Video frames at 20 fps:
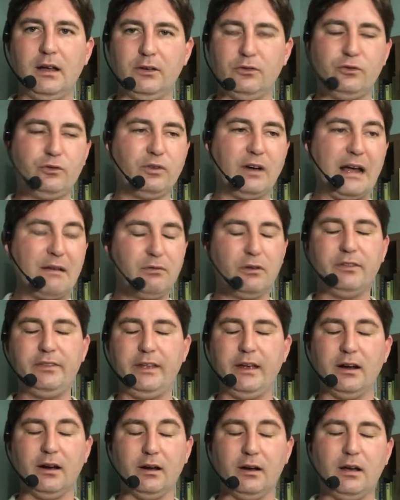uh, traveled
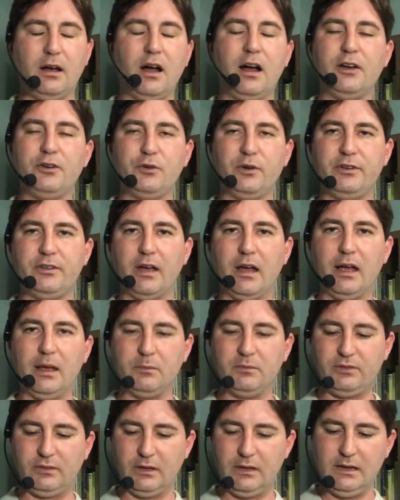there a hundred
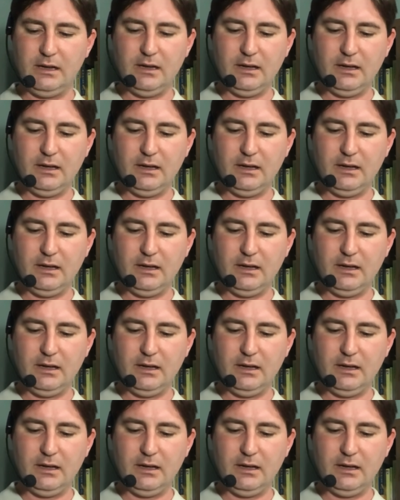times.